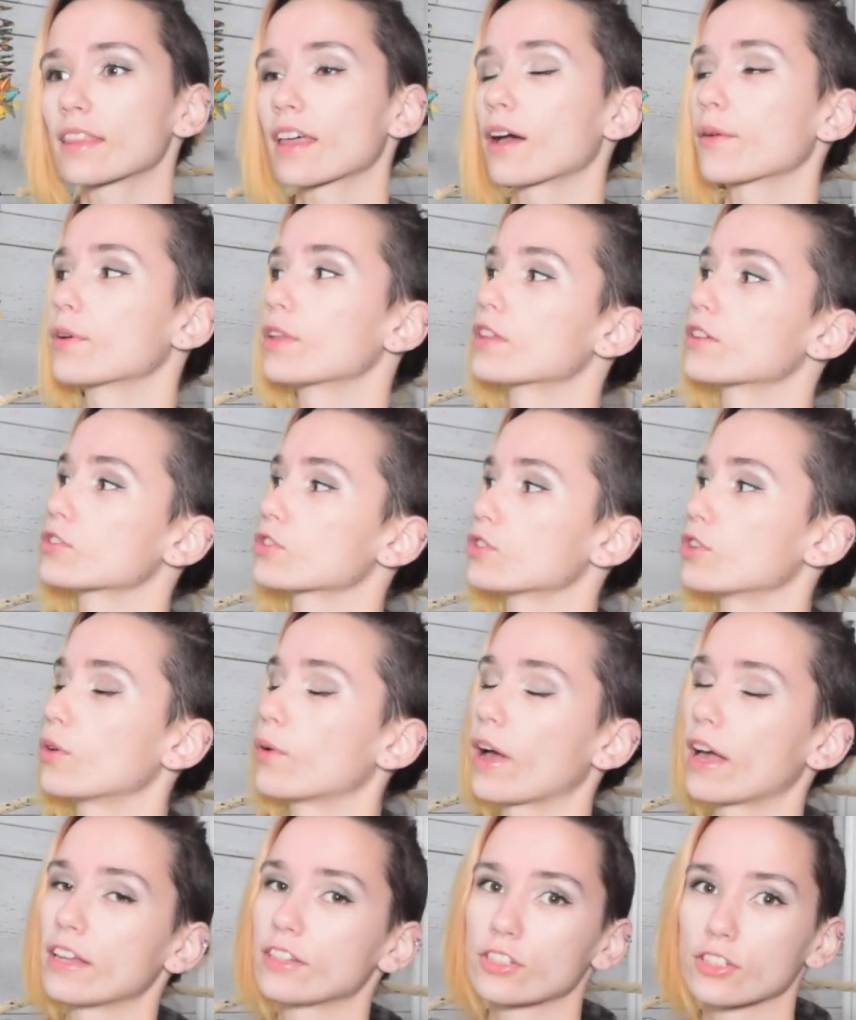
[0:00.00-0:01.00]
That way there's no
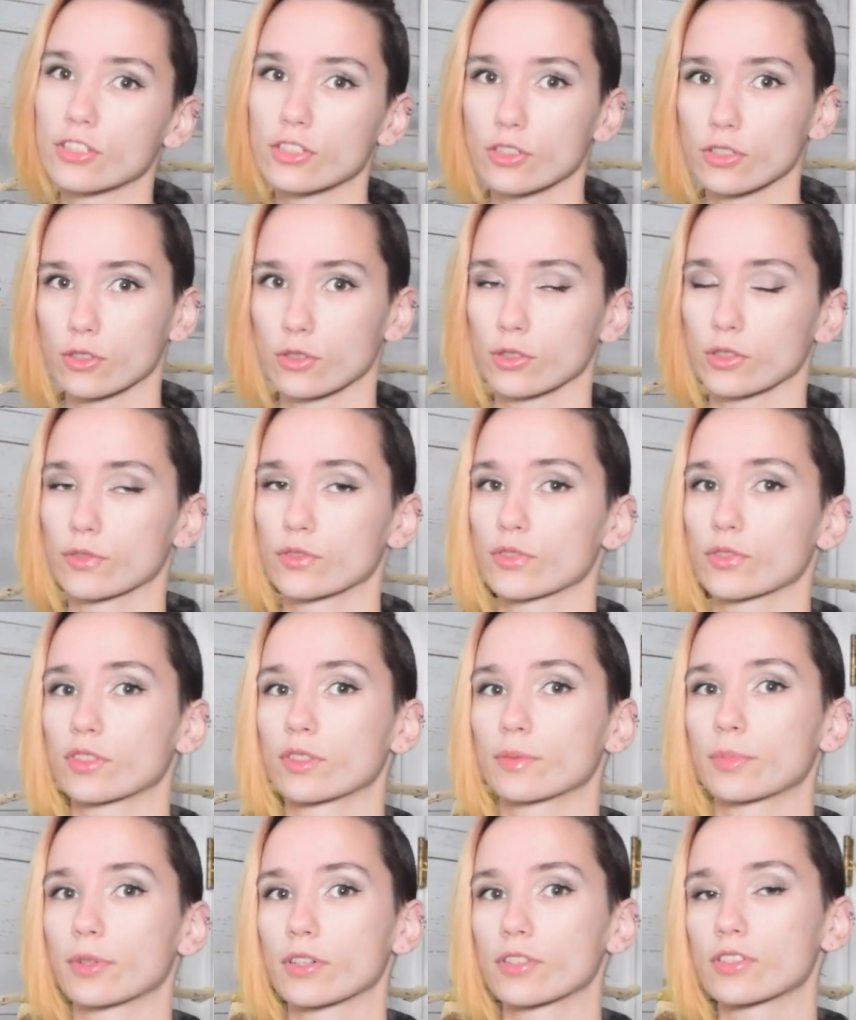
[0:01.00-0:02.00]
edges or grooves for the
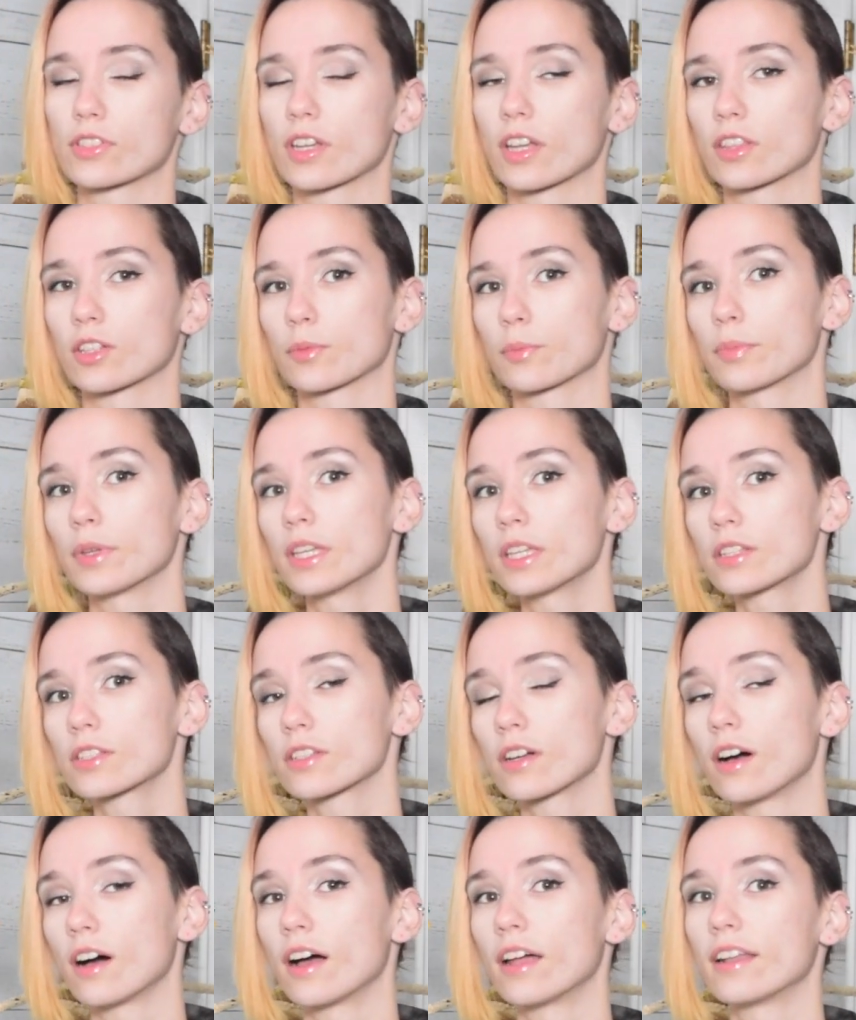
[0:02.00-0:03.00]
birds to get their beaks
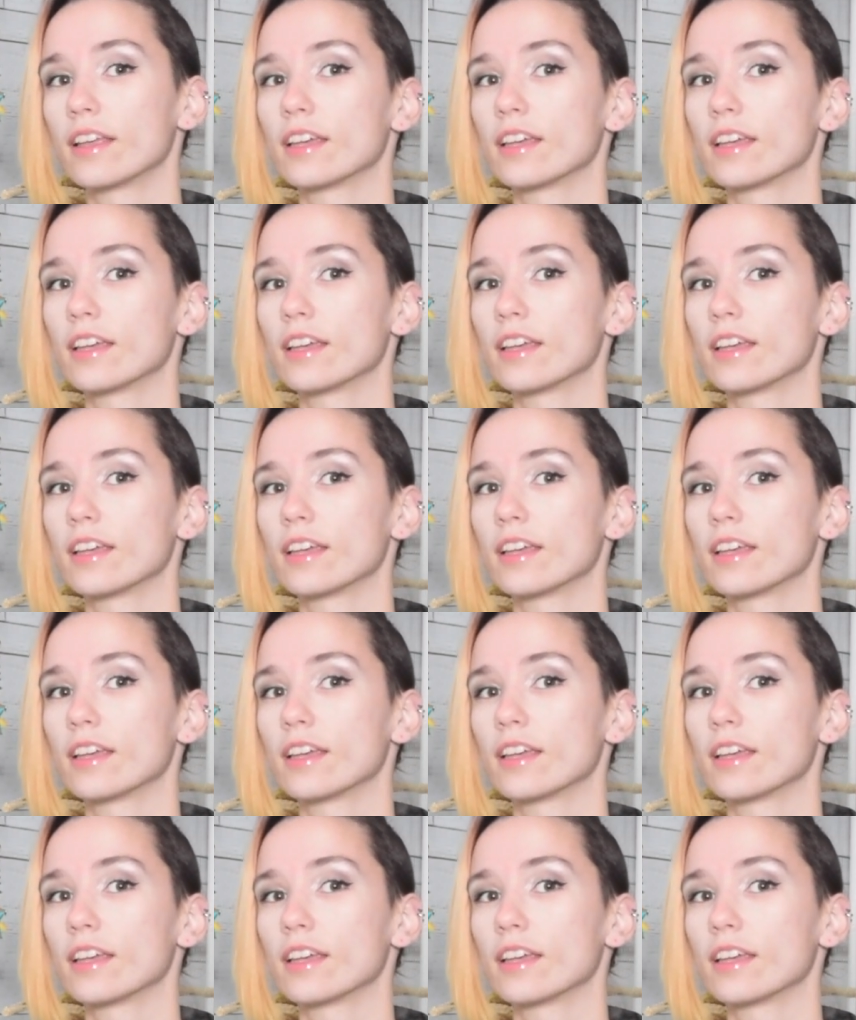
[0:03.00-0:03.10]
on.